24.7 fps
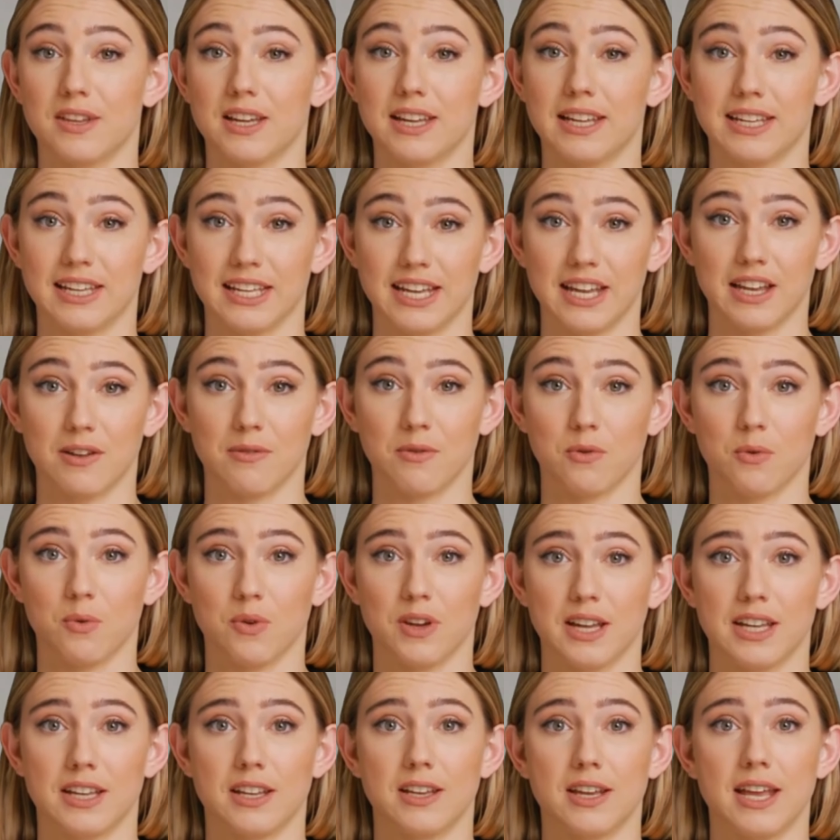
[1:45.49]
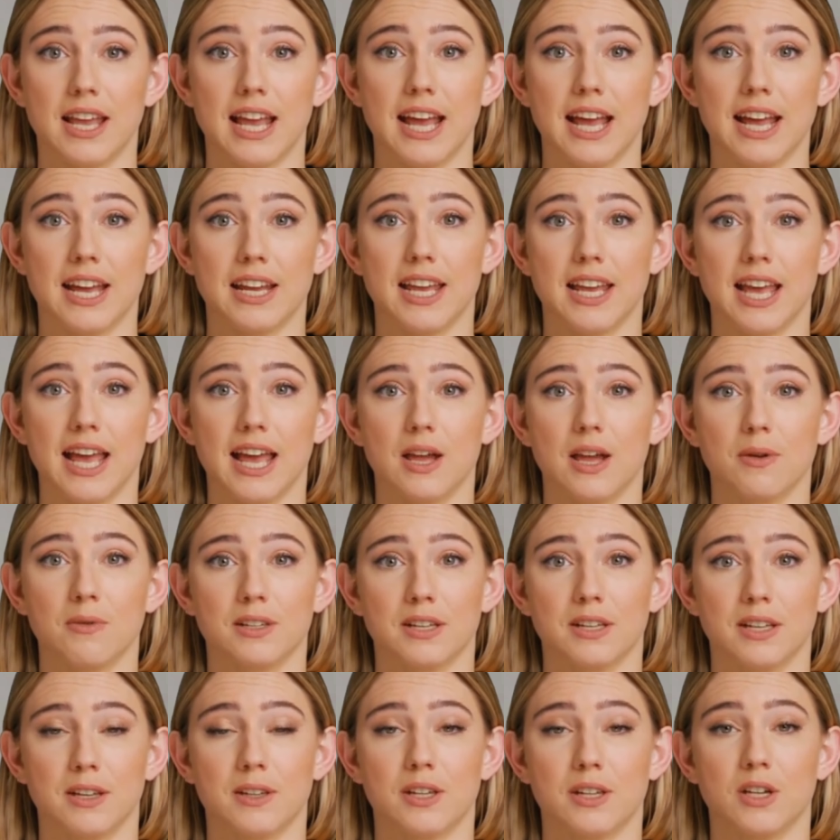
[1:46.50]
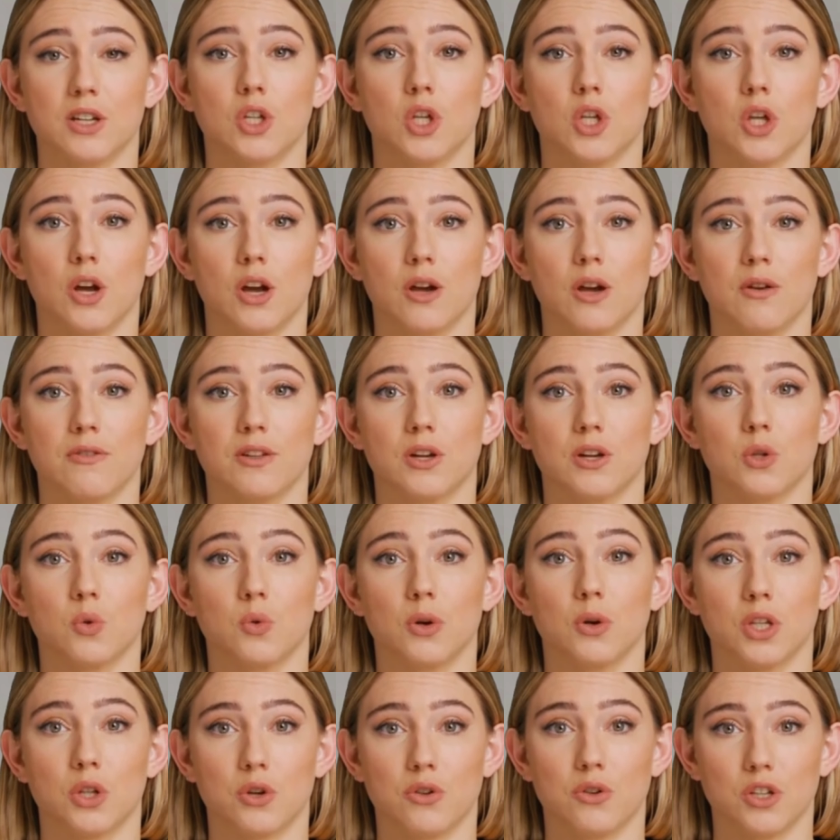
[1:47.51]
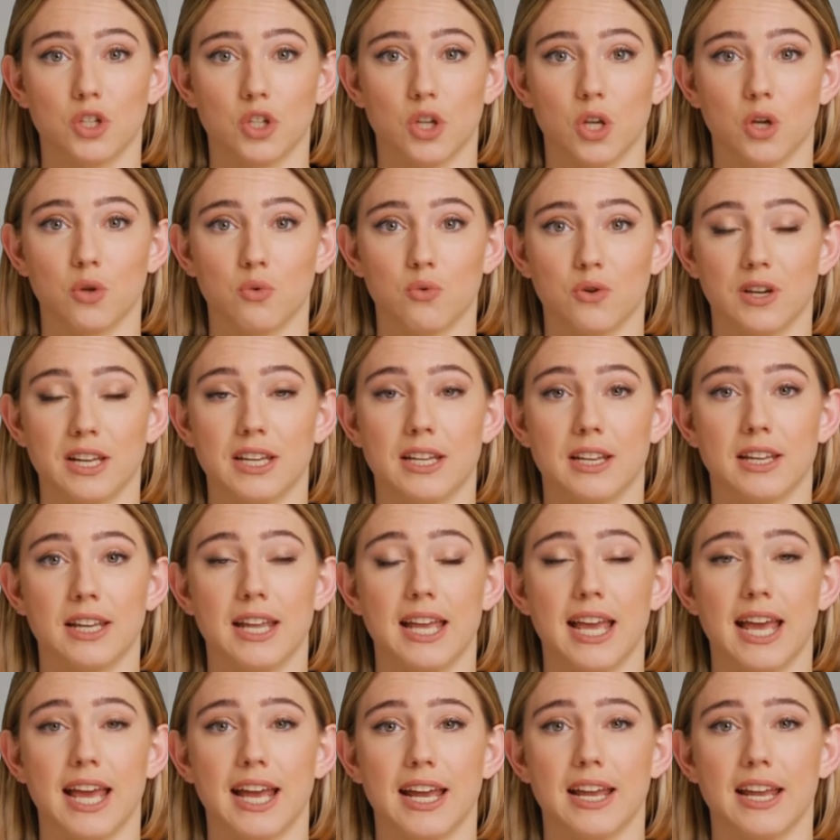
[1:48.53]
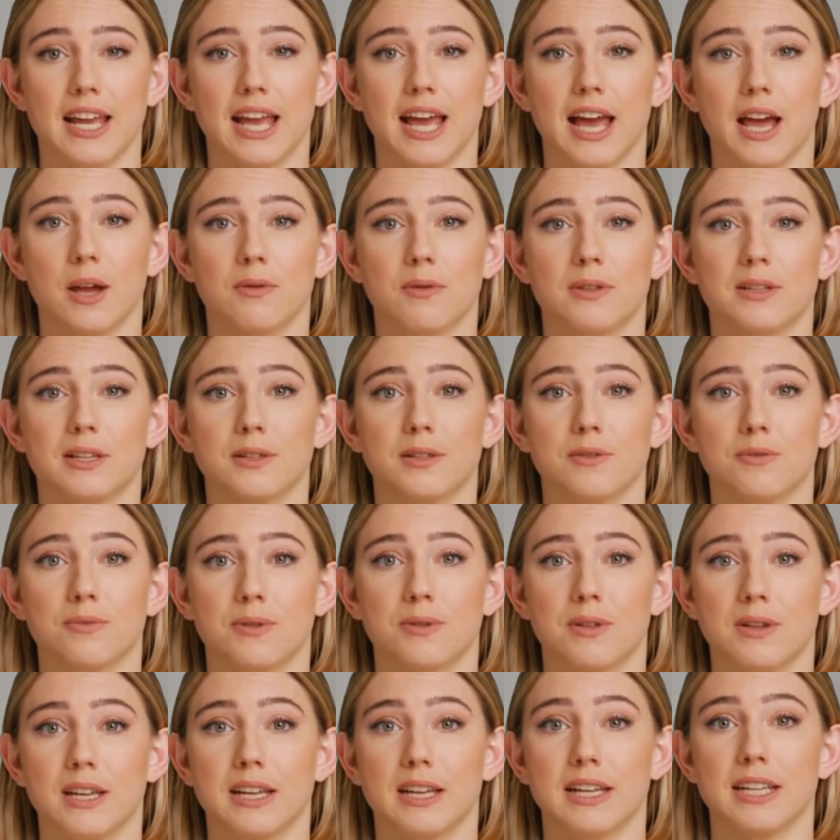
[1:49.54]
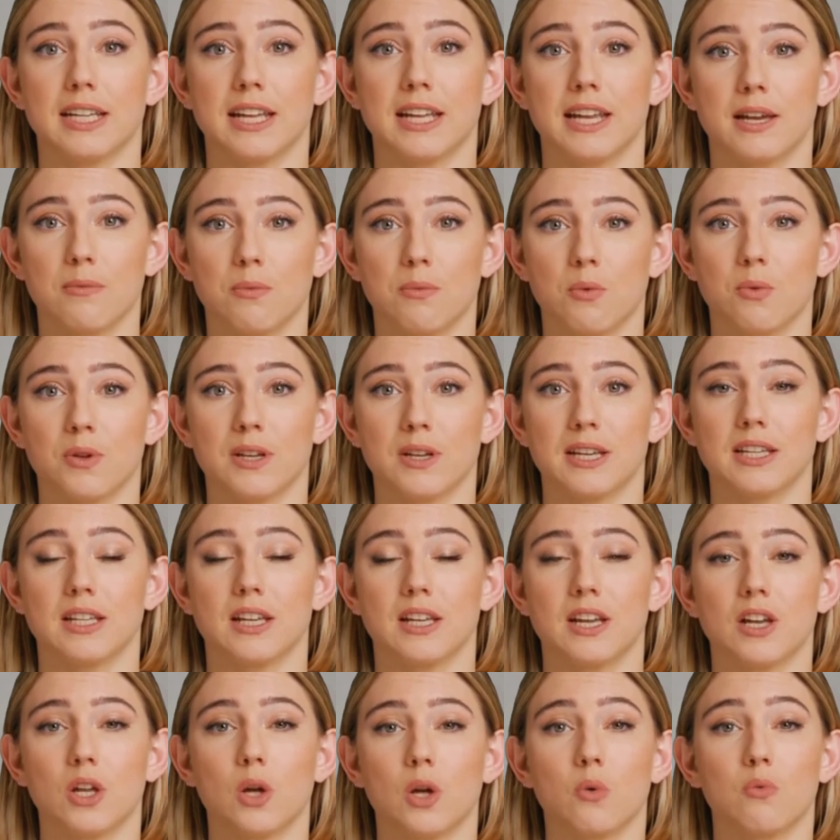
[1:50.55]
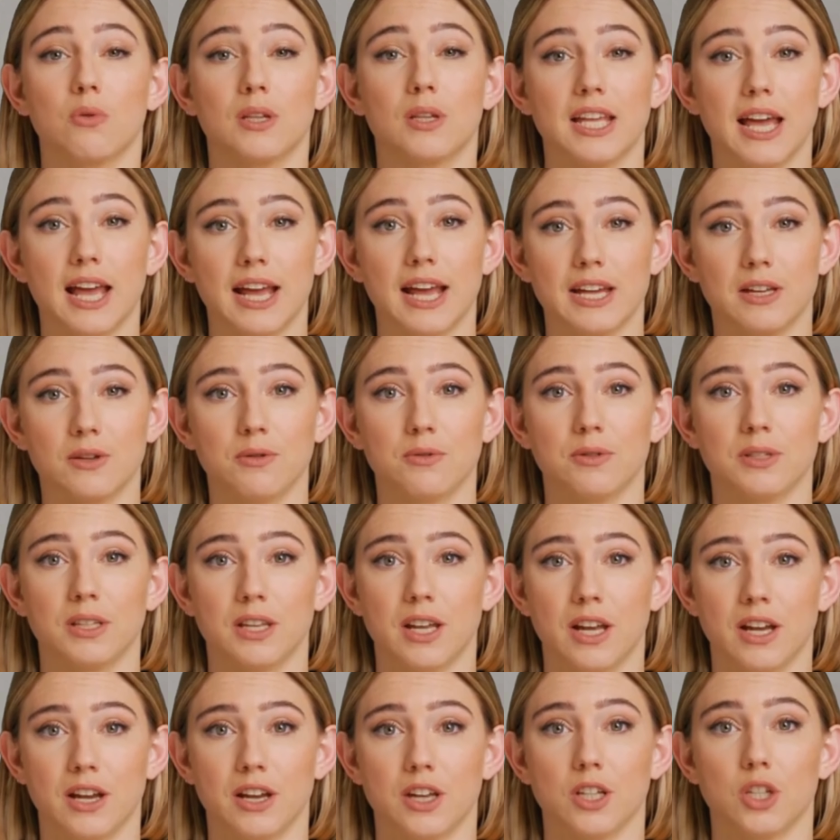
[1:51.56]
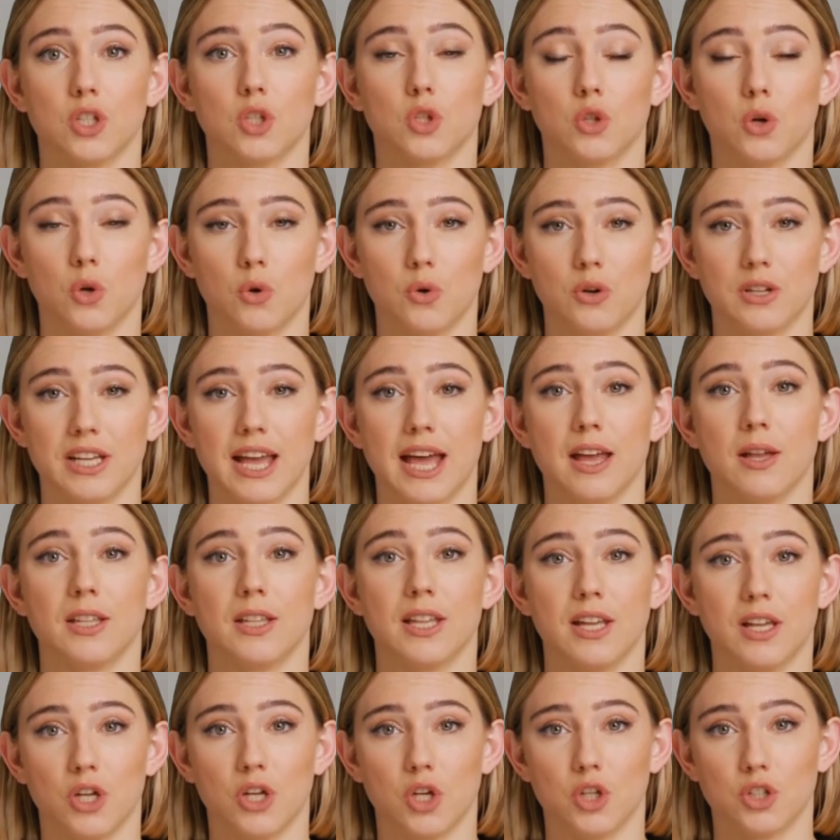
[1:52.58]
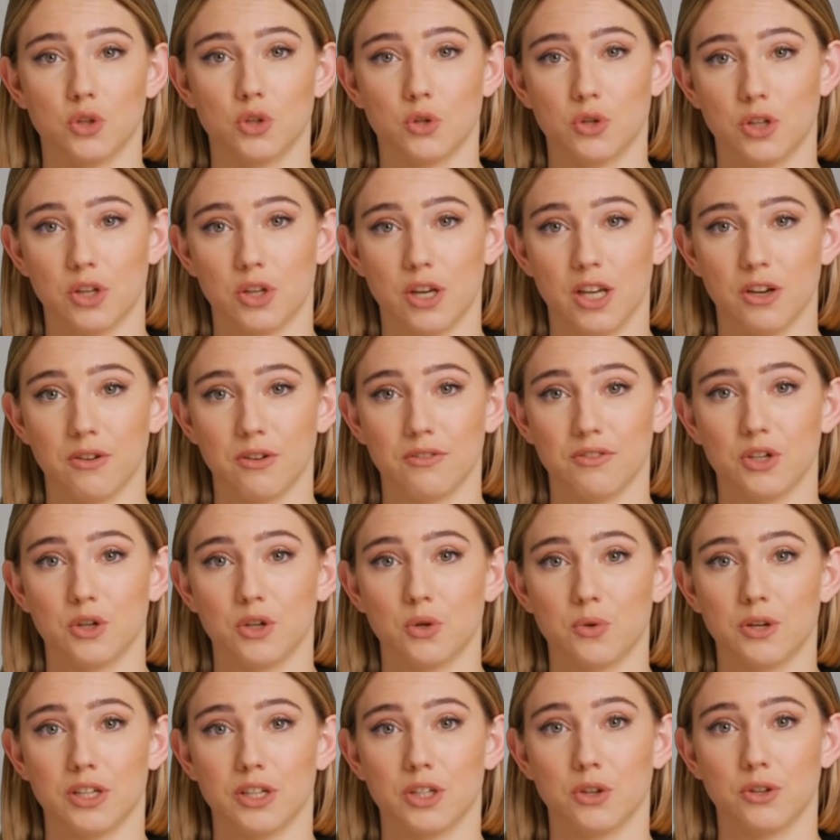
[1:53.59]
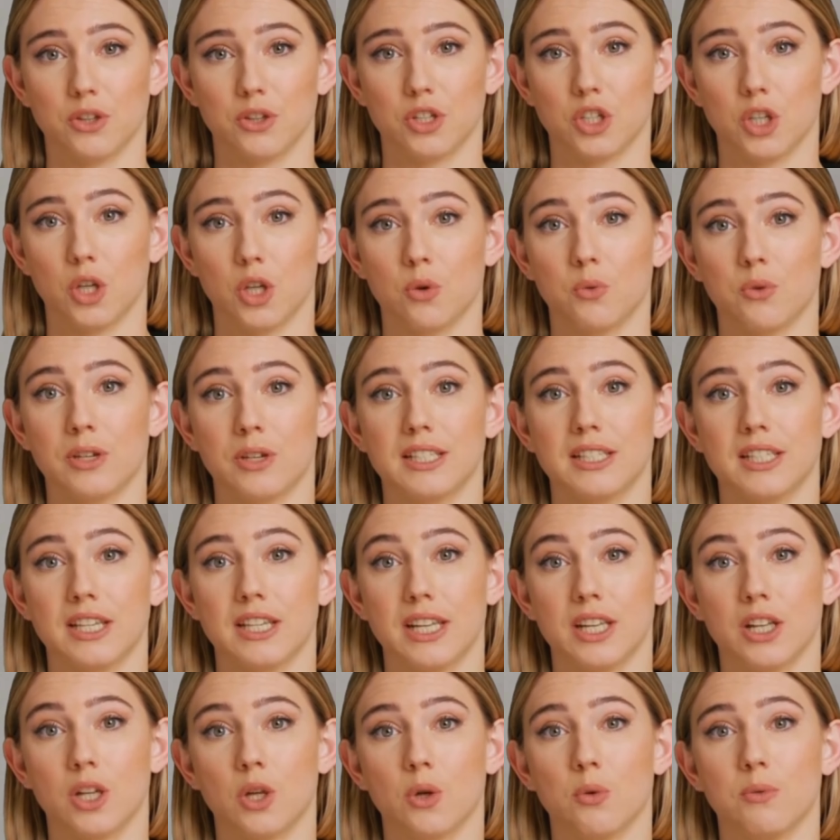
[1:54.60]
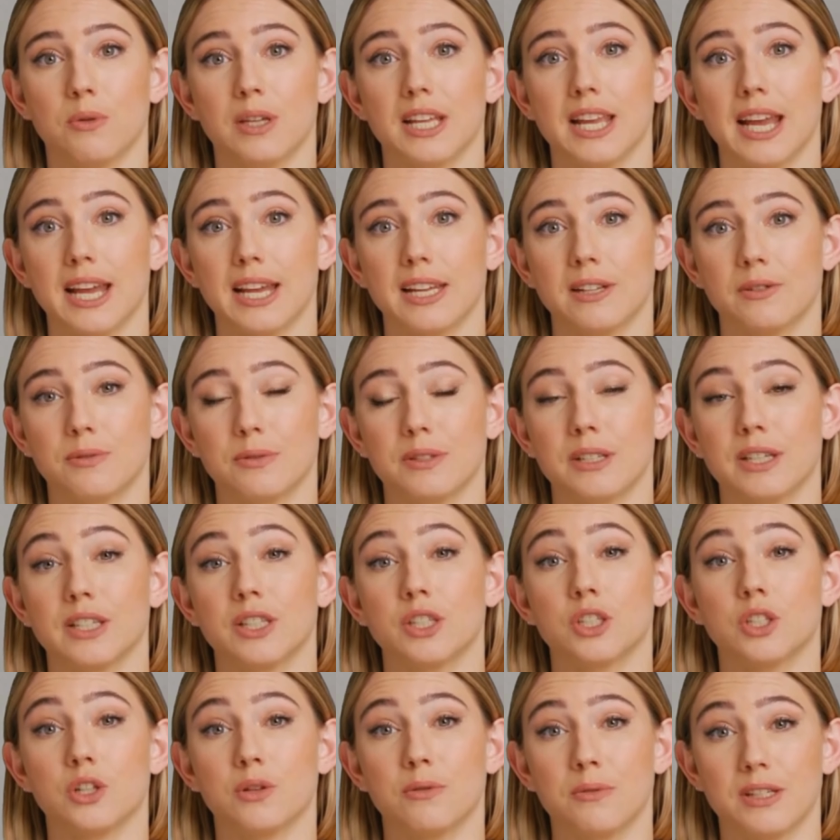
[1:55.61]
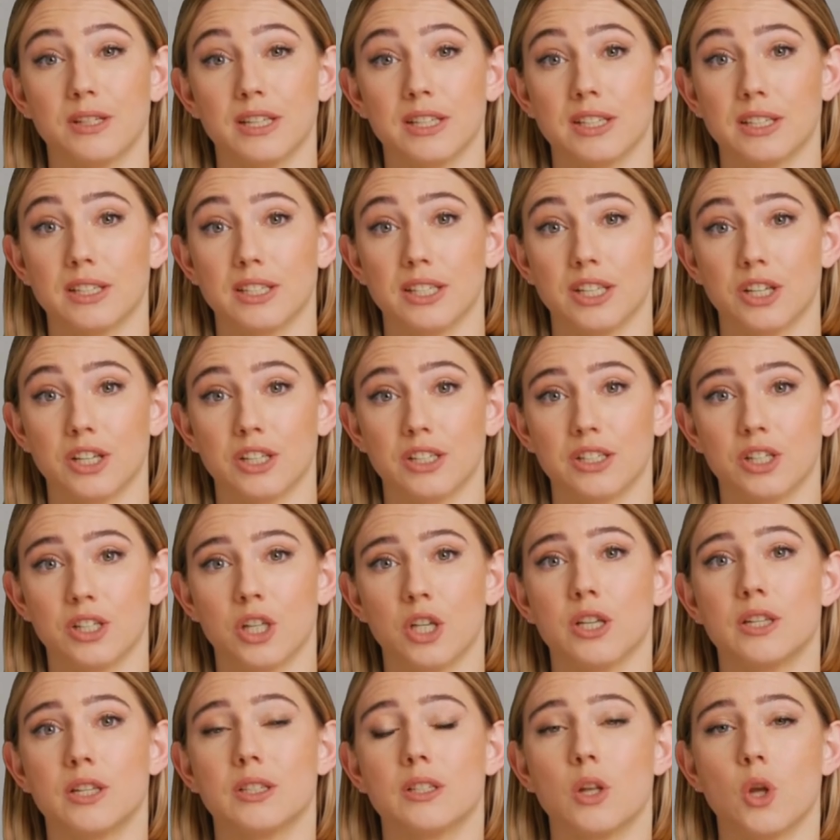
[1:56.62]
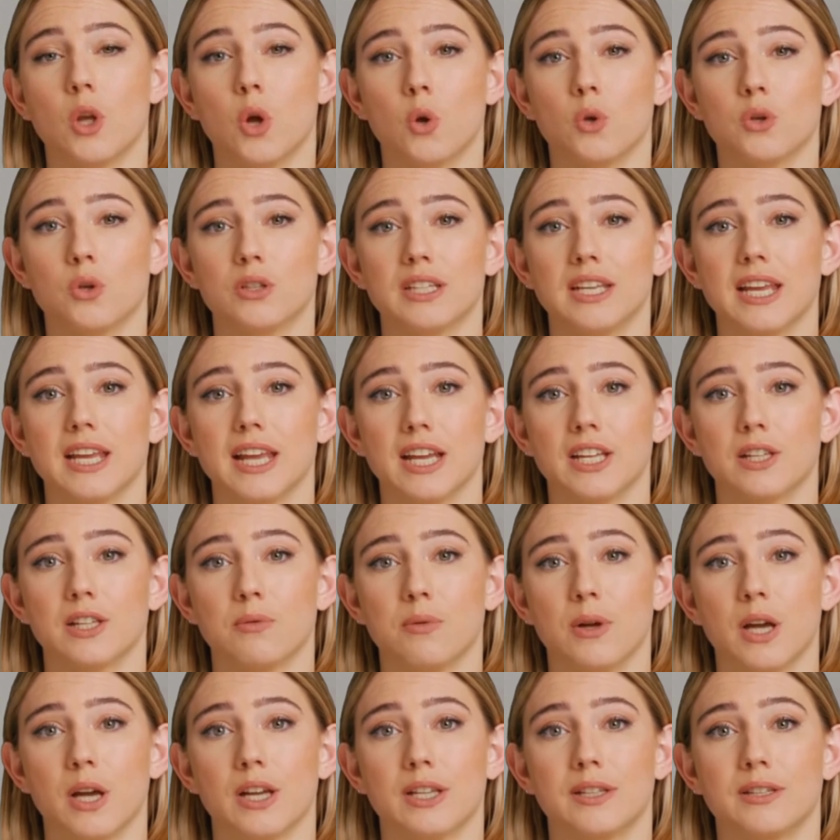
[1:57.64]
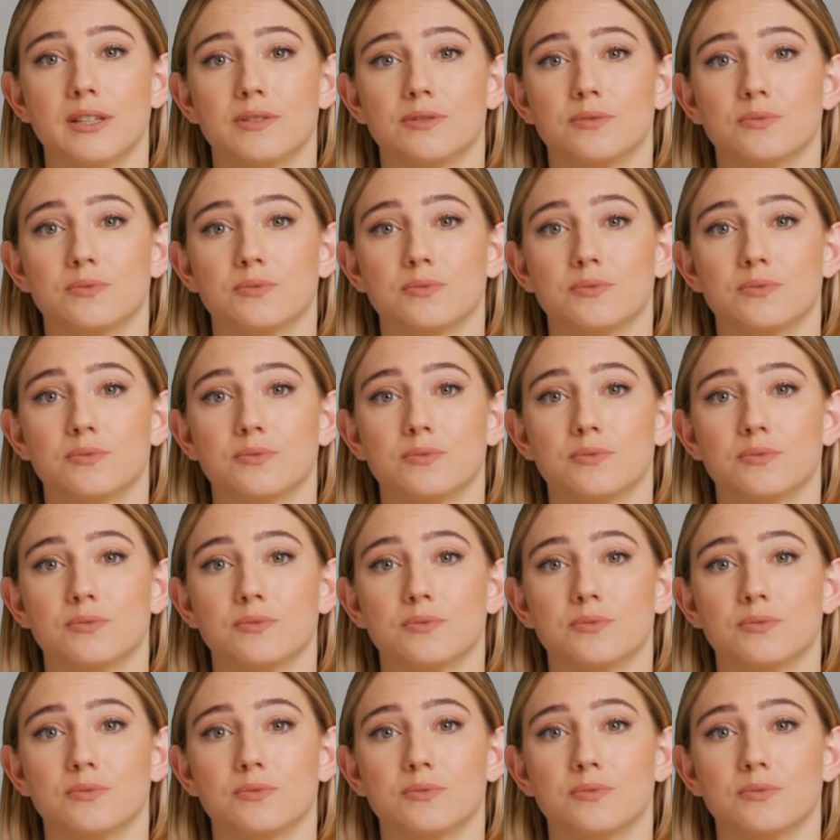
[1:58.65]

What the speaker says: Disable recently added apps. Turn off the switch for Show recently added apps. Disable recently opened items. Scroll down and also turn off the switch for Show recently opened items in jump lists on Start or the taskbar.